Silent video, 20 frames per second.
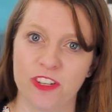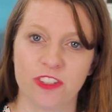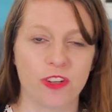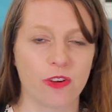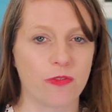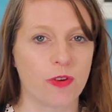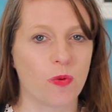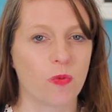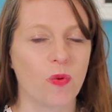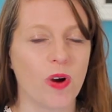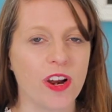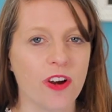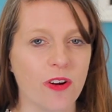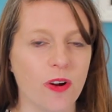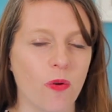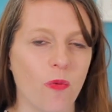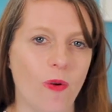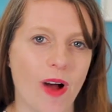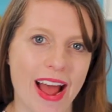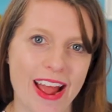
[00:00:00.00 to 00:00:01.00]
So if you're
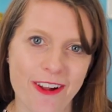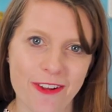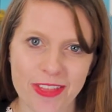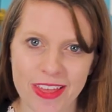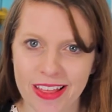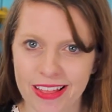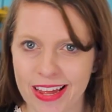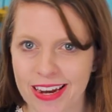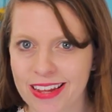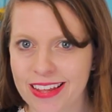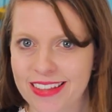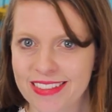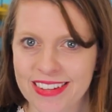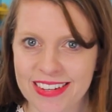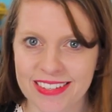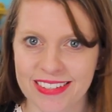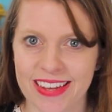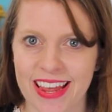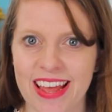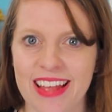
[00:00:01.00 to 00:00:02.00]
wondering why are they letting in
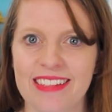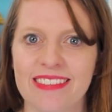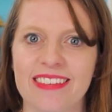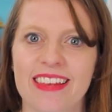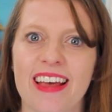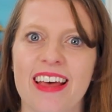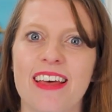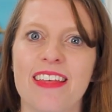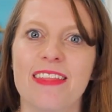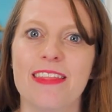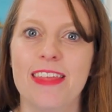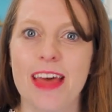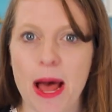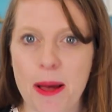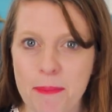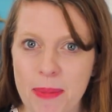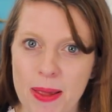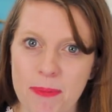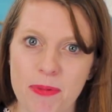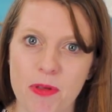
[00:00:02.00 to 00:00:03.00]
these kids,
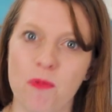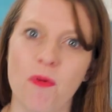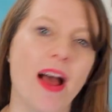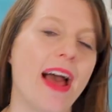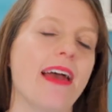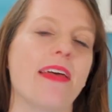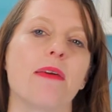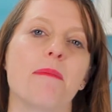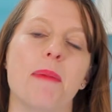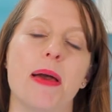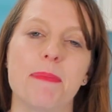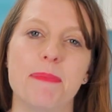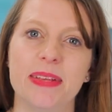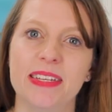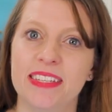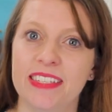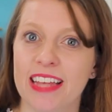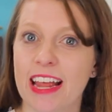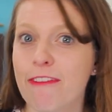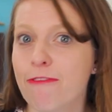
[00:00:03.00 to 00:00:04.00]
that might be why. They might be
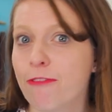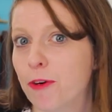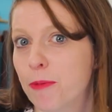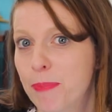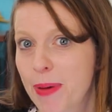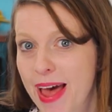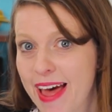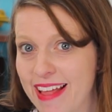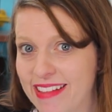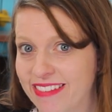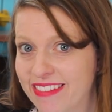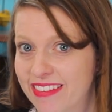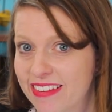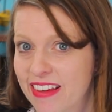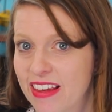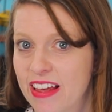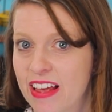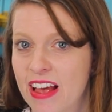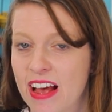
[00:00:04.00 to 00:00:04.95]
safer bets.